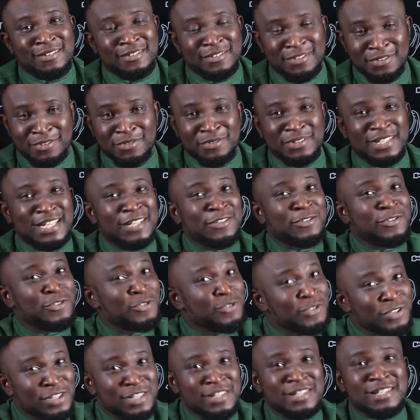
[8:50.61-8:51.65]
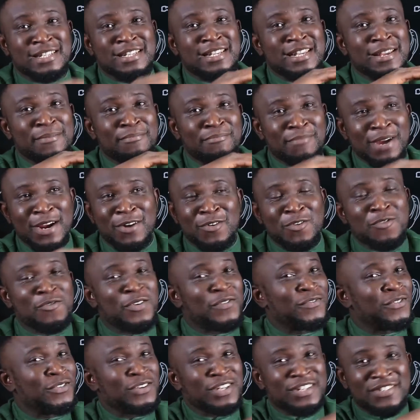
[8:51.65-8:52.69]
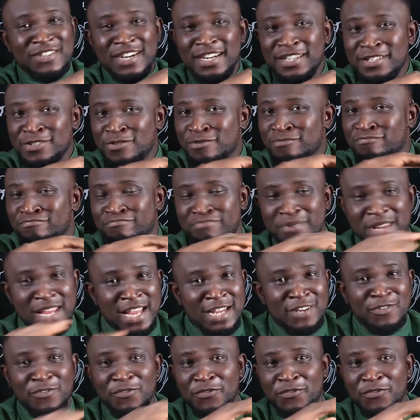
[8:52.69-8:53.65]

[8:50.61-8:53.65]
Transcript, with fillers: You know, they use the microwave to literally to bake,